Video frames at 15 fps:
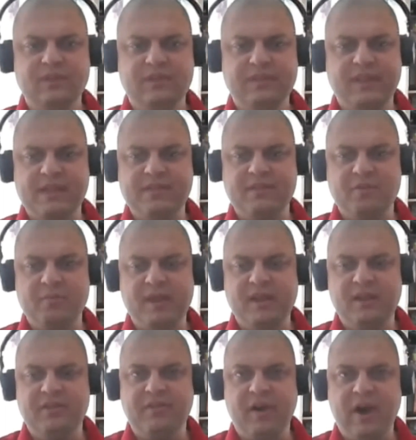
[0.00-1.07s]
that they're
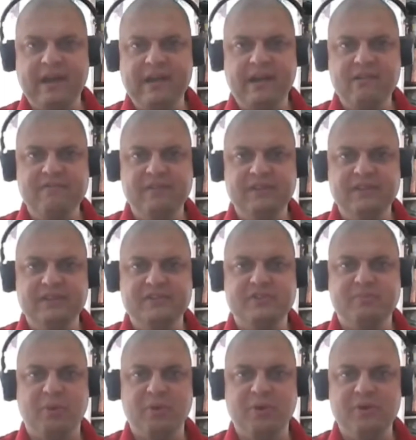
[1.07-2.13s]
being thought of and to
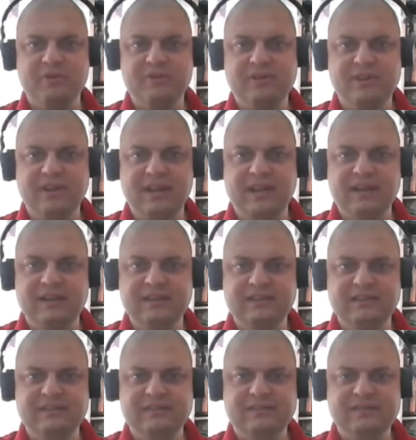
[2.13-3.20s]
support
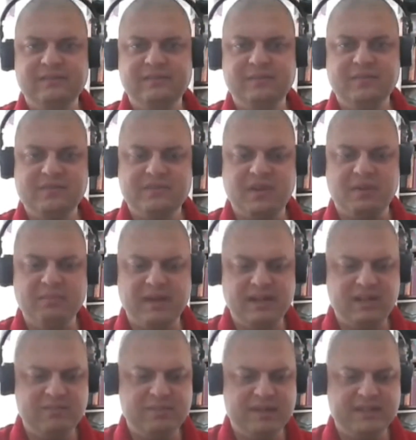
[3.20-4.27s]

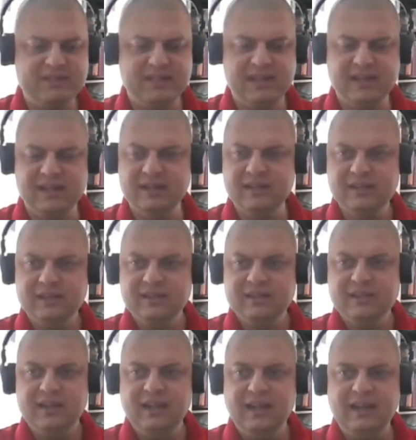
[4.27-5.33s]
somebody. But
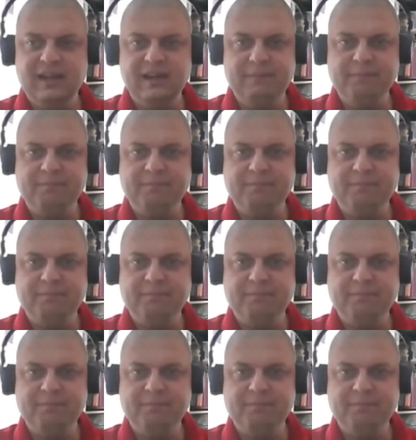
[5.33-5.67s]
at